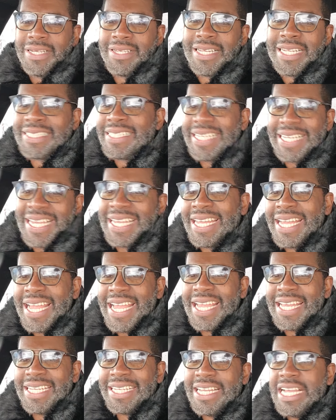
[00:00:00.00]
Not to get
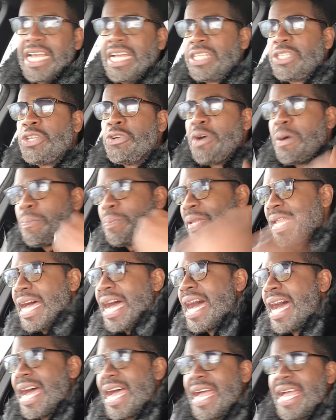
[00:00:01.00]
in, to
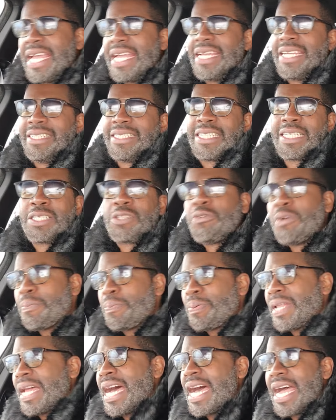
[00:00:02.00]
apply, just to
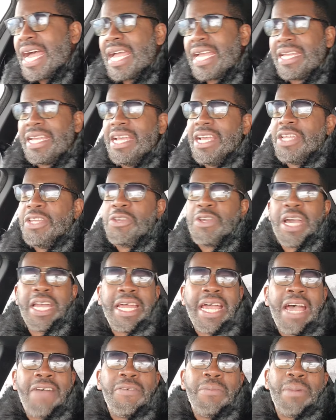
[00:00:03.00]
apply. You got
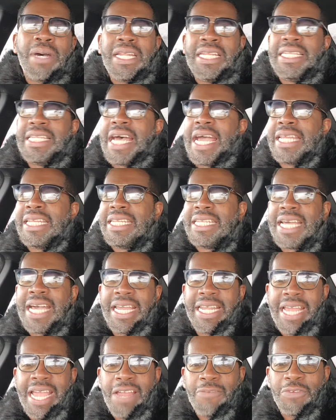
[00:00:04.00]
to have about a
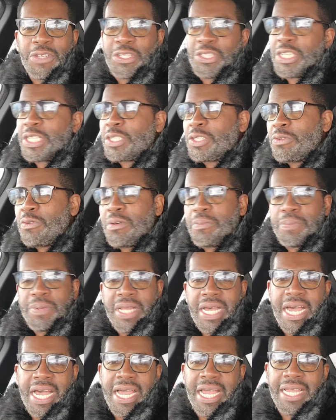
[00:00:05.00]
99 average just to
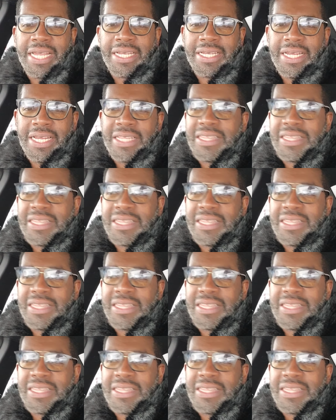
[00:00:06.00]
apply.